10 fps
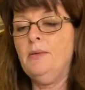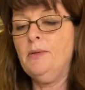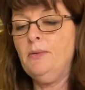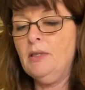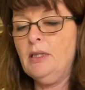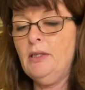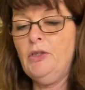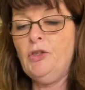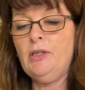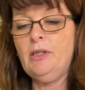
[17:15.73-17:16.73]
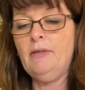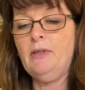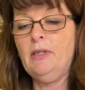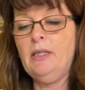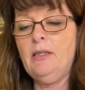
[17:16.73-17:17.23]
all stitched and I've
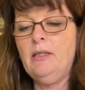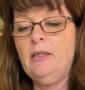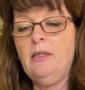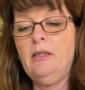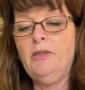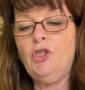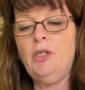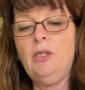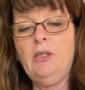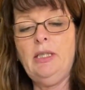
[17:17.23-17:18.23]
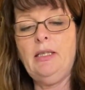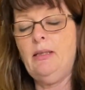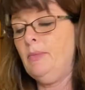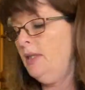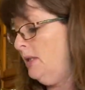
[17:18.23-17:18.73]
got a nice large turning gap
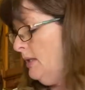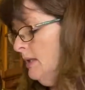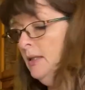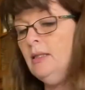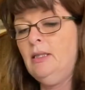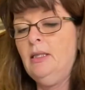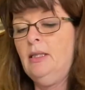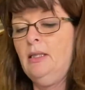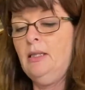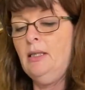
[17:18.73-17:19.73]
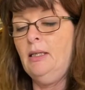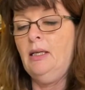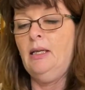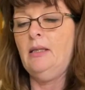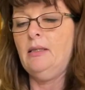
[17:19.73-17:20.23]
there.
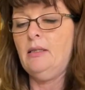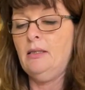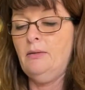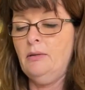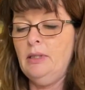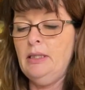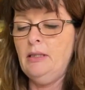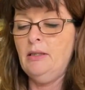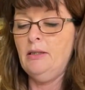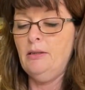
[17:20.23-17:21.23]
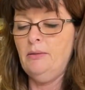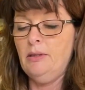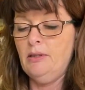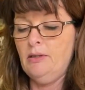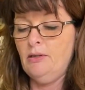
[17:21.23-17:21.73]
And so all I need to do
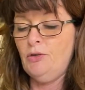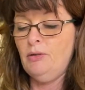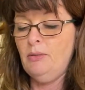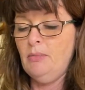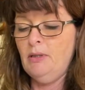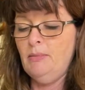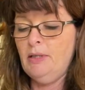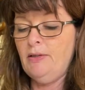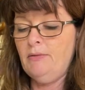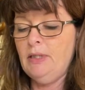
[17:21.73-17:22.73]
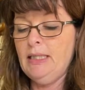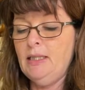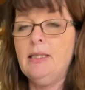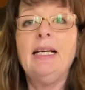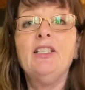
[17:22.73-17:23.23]
is to trim my
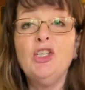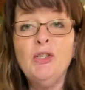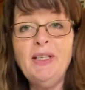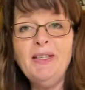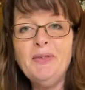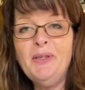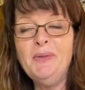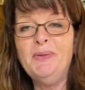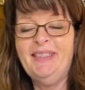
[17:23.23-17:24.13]
threads and turn it through.